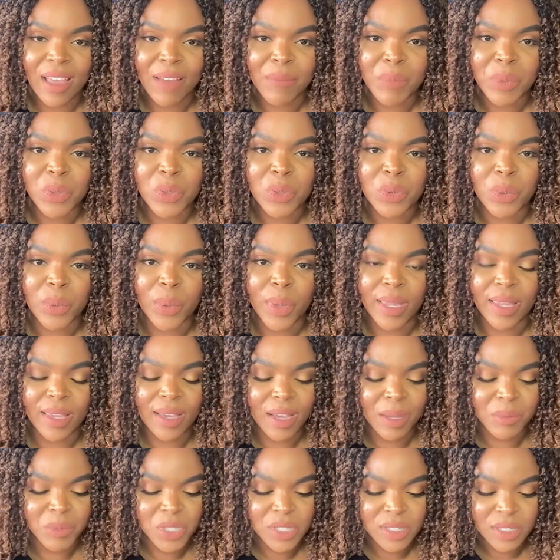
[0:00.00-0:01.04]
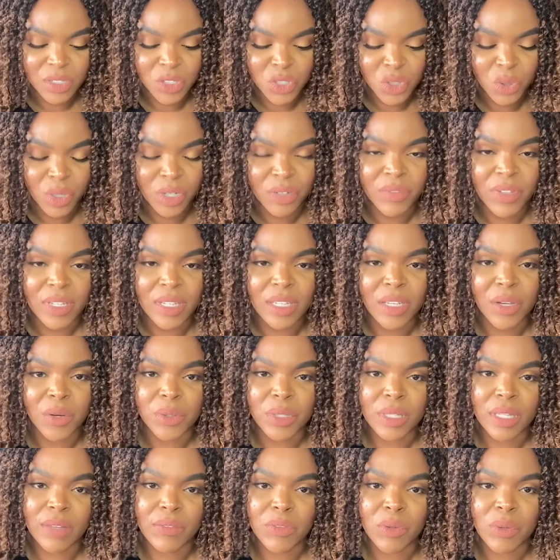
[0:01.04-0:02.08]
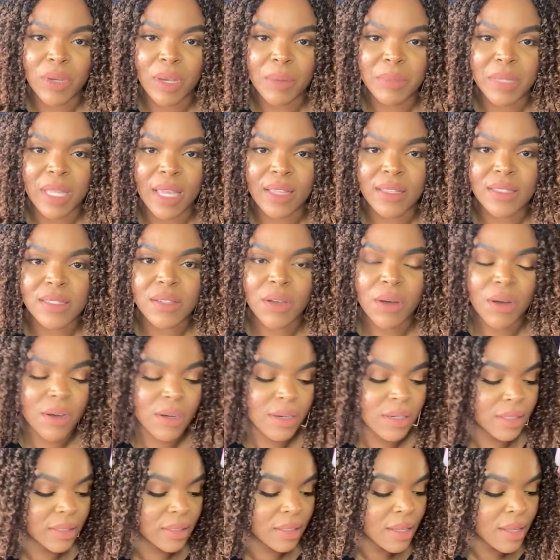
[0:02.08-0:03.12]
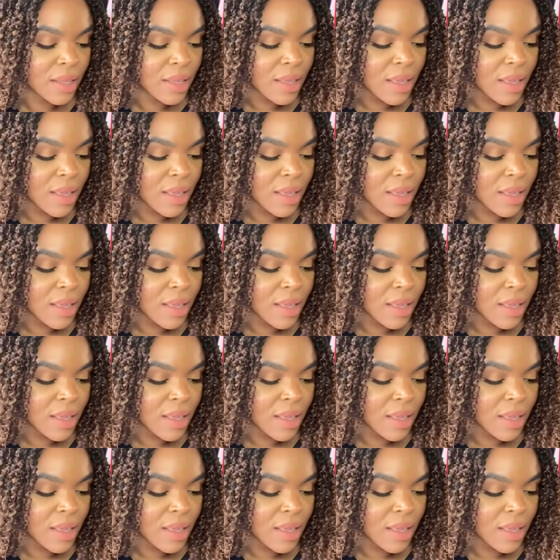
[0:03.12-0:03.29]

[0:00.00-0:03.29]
I've been doing just a short video to give you updates on